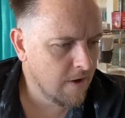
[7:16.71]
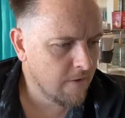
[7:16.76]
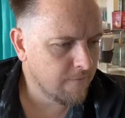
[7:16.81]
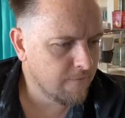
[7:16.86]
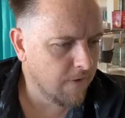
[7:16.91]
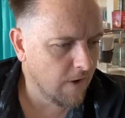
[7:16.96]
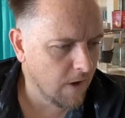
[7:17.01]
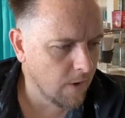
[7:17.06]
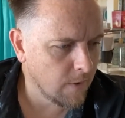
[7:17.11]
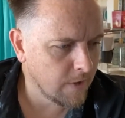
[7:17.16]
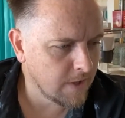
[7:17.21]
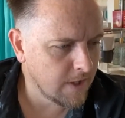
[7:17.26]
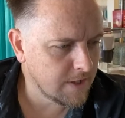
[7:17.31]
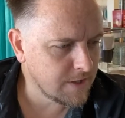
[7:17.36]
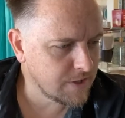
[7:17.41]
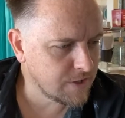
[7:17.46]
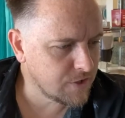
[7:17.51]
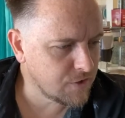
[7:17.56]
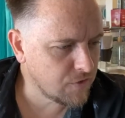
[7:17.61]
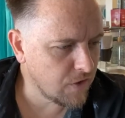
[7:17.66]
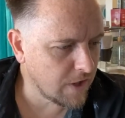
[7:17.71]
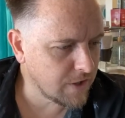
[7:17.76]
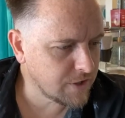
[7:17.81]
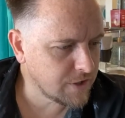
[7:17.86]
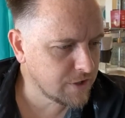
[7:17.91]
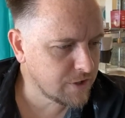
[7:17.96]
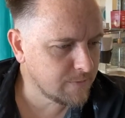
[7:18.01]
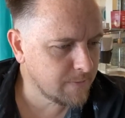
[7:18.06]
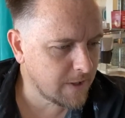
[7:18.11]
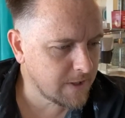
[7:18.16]
Following these
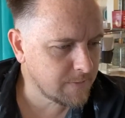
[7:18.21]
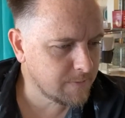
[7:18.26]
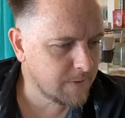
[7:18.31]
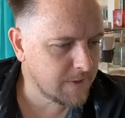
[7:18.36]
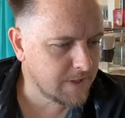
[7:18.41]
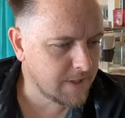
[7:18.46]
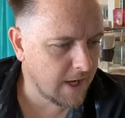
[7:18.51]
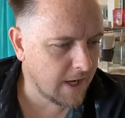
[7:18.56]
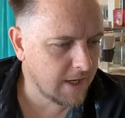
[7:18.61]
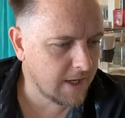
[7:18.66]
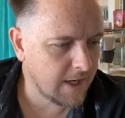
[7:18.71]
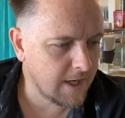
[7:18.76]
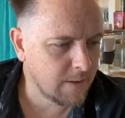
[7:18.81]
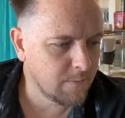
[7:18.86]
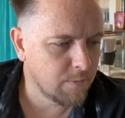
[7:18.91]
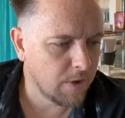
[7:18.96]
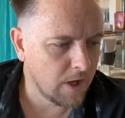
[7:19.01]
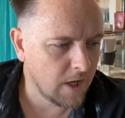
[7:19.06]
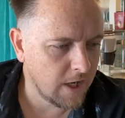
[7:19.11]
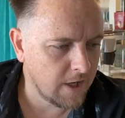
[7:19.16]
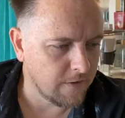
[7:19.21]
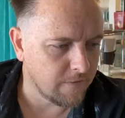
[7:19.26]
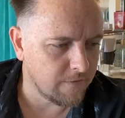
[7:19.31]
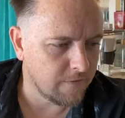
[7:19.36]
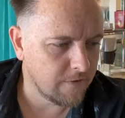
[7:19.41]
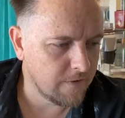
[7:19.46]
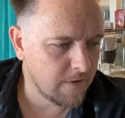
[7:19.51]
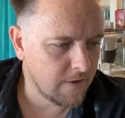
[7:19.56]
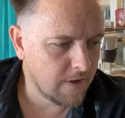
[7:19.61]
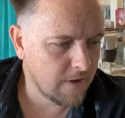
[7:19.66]
instructions must be done in belief,
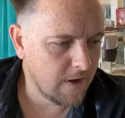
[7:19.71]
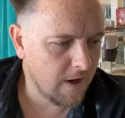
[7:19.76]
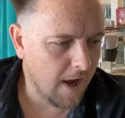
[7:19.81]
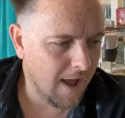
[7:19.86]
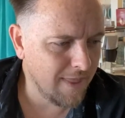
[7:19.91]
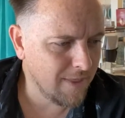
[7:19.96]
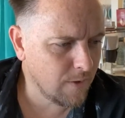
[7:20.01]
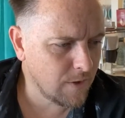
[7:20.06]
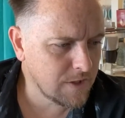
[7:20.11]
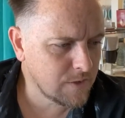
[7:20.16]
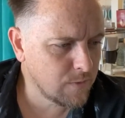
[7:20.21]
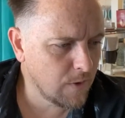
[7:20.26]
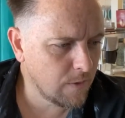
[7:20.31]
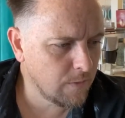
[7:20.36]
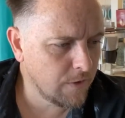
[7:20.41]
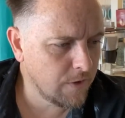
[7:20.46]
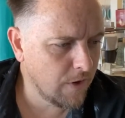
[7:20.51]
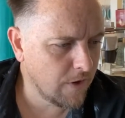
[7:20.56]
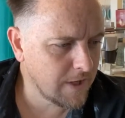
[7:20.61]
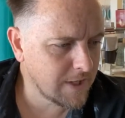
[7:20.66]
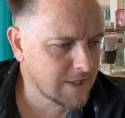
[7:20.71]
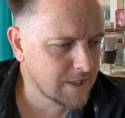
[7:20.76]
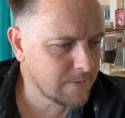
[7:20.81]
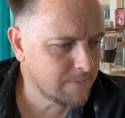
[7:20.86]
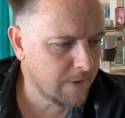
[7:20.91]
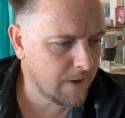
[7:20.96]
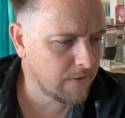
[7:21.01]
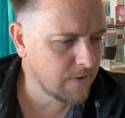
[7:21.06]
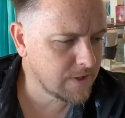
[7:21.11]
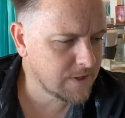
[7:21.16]
otherwise, we will not
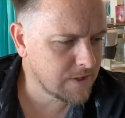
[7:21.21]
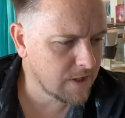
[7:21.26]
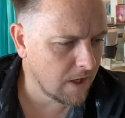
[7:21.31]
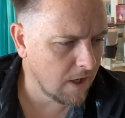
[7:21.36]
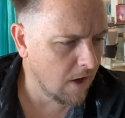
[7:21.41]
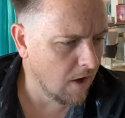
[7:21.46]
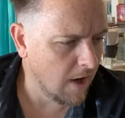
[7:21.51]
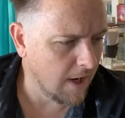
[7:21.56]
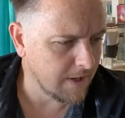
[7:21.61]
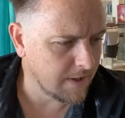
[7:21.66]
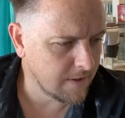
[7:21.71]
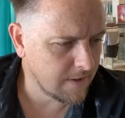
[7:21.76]
experience the light.